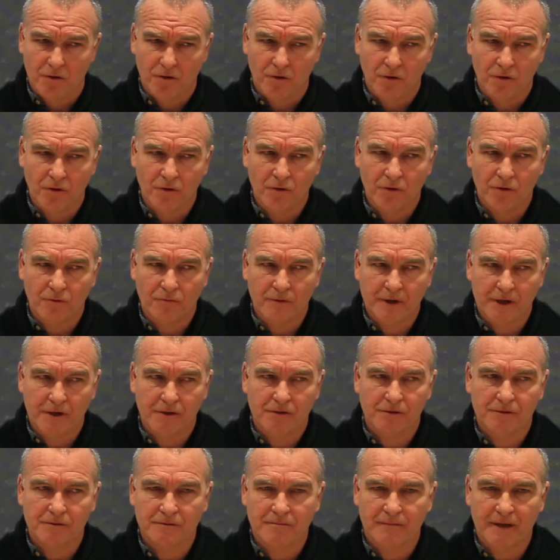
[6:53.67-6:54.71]
Or we
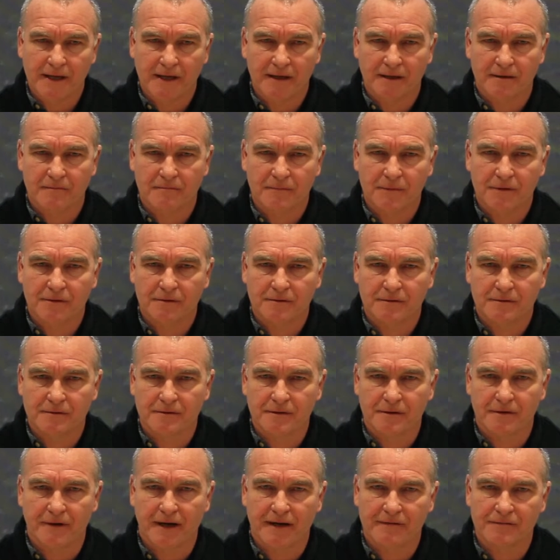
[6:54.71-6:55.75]
could make it more
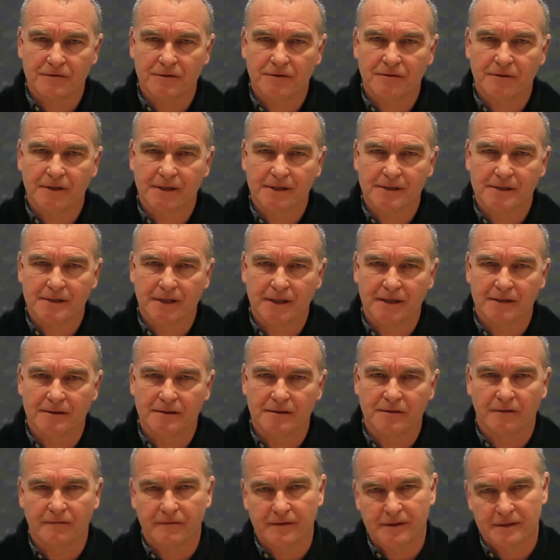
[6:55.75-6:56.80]
craft
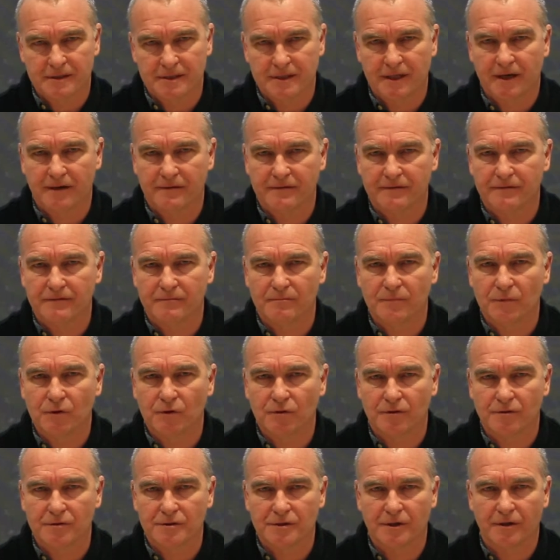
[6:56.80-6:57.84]
orientated, offer the staff more
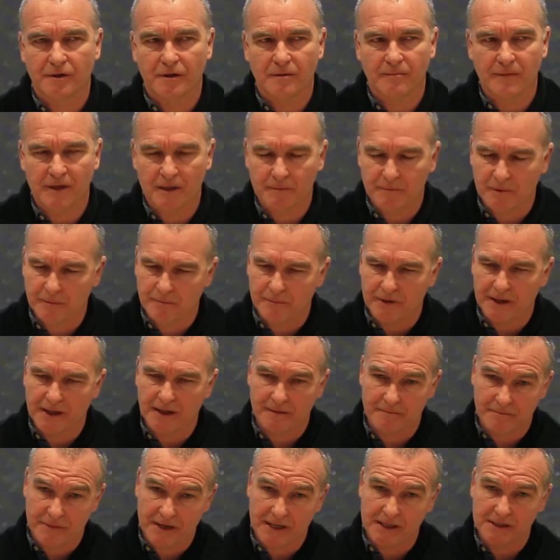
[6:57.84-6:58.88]
autonomy, but bring
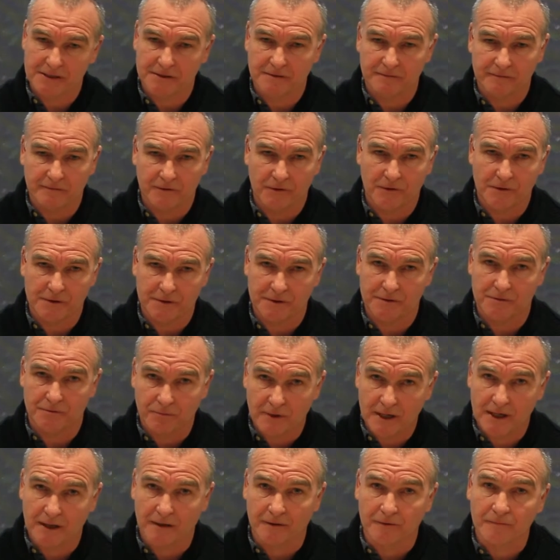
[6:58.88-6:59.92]
in patient voice as
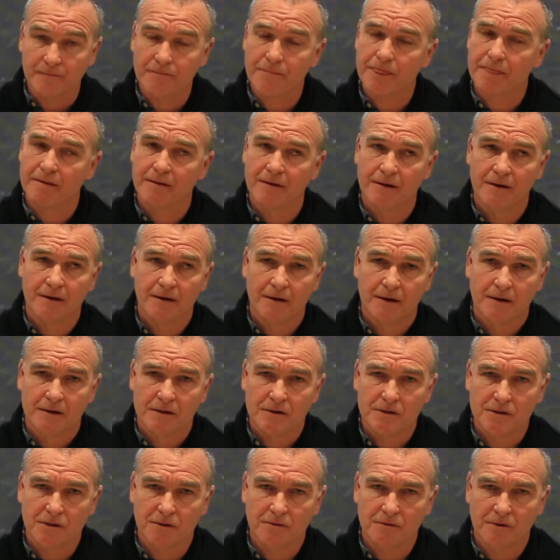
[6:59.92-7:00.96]
well,
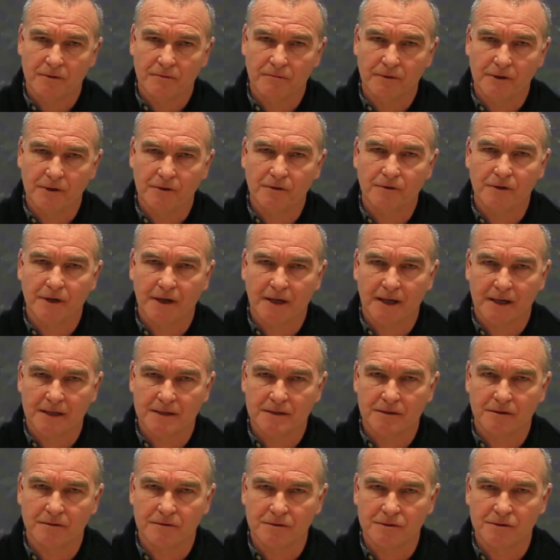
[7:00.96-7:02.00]
so that we
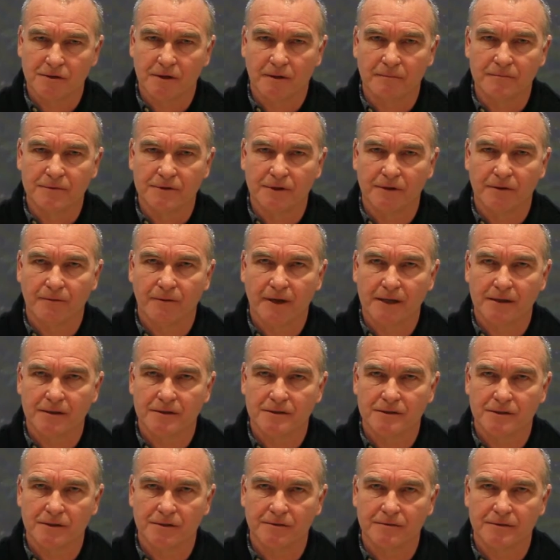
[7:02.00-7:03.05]
organise those jobs in a way that
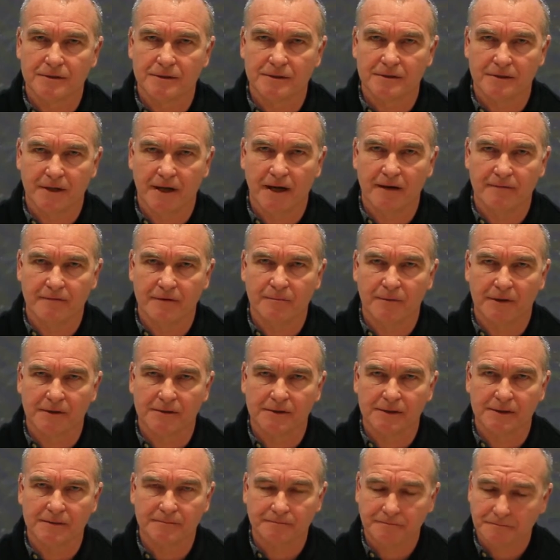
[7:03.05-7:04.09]
suits
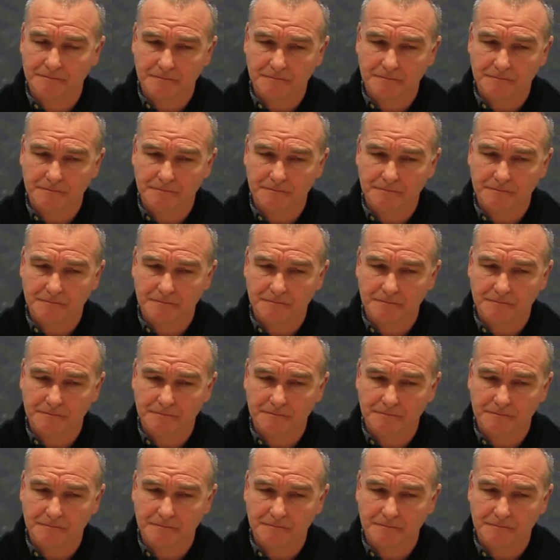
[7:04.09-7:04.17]
everybody.